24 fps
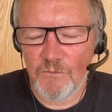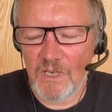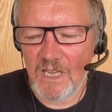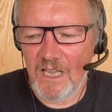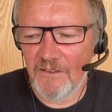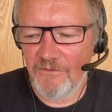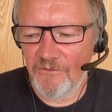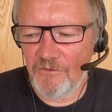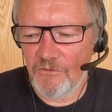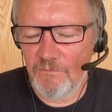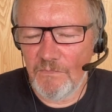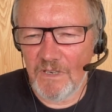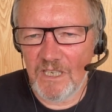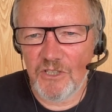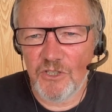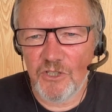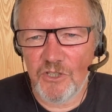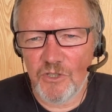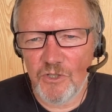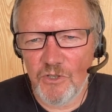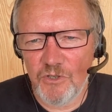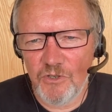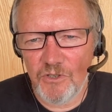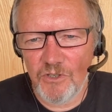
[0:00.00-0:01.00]
We have to make
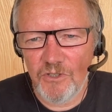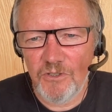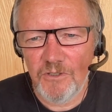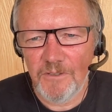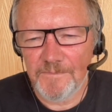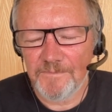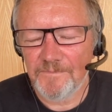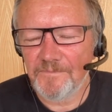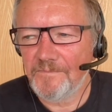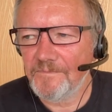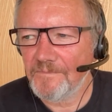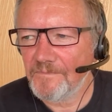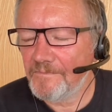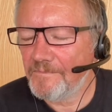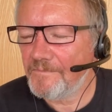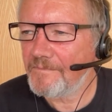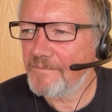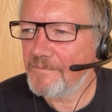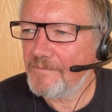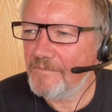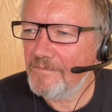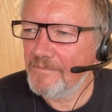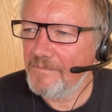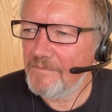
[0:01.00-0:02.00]
sure
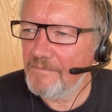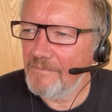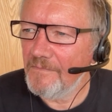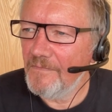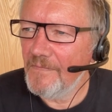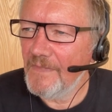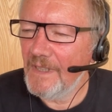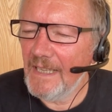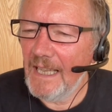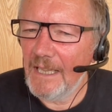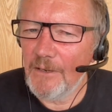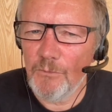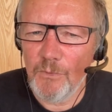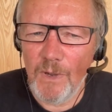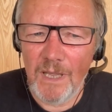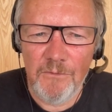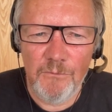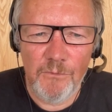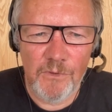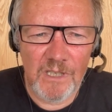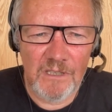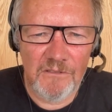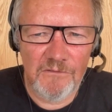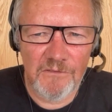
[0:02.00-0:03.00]
that
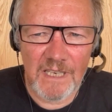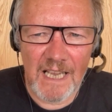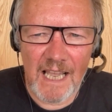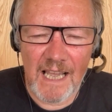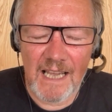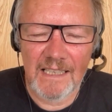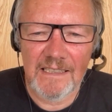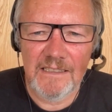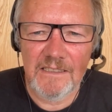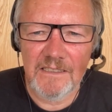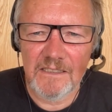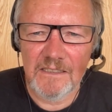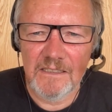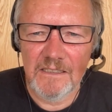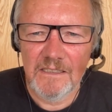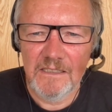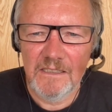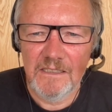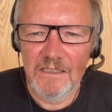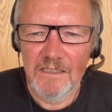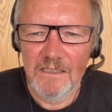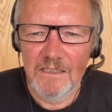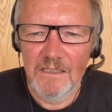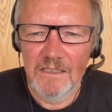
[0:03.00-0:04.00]
when we react
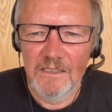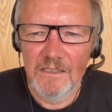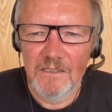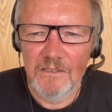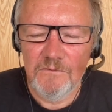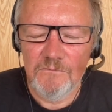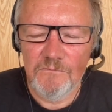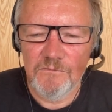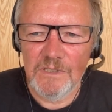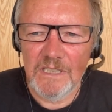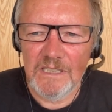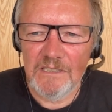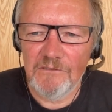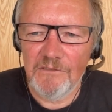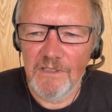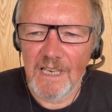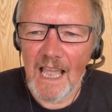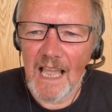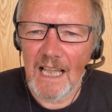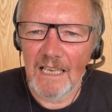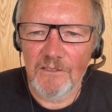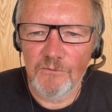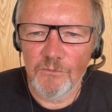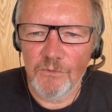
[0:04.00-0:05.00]

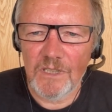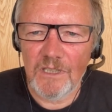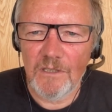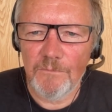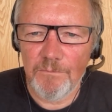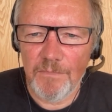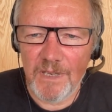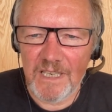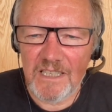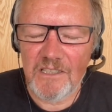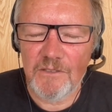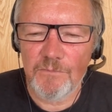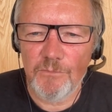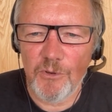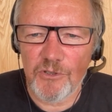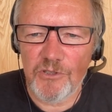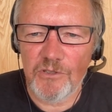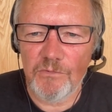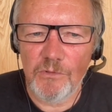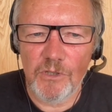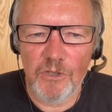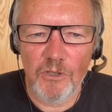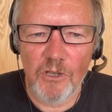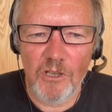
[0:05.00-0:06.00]
with the best
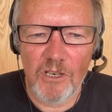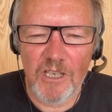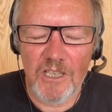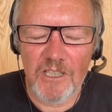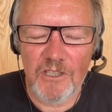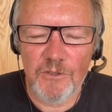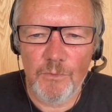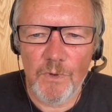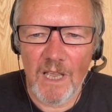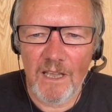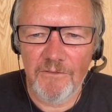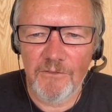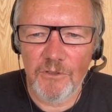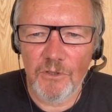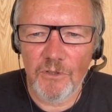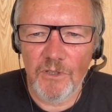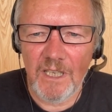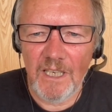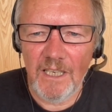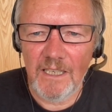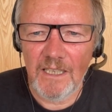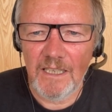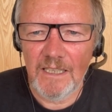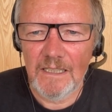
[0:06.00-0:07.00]
possible knowledge we have
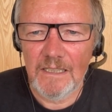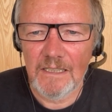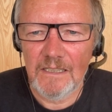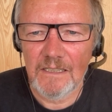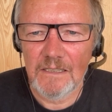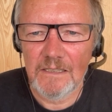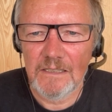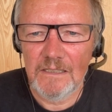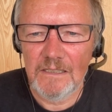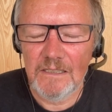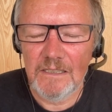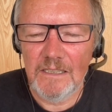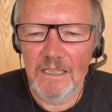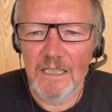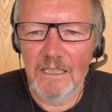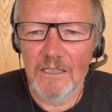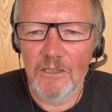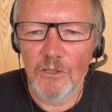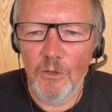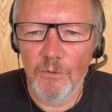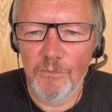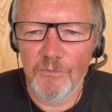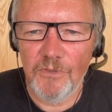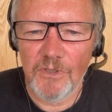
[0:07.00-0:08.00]
today,
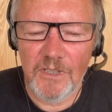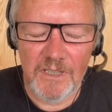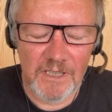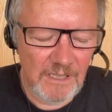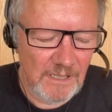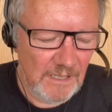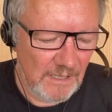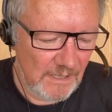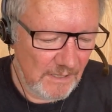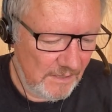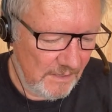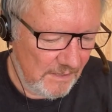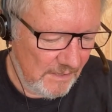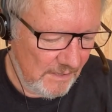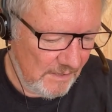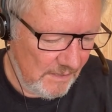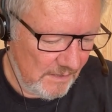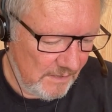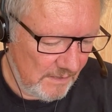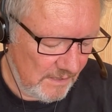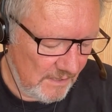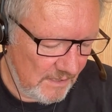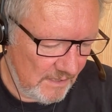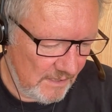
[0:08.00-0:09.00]
and hopefully
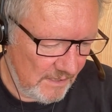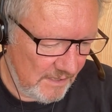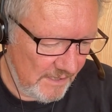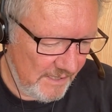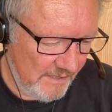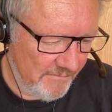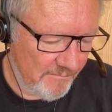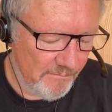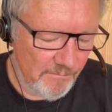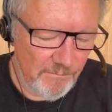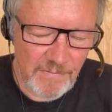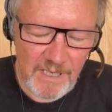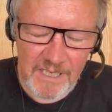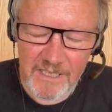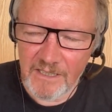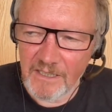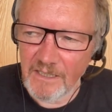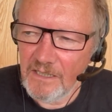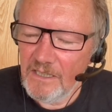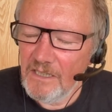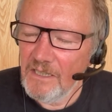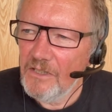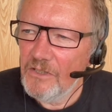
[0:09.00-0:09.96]
even better.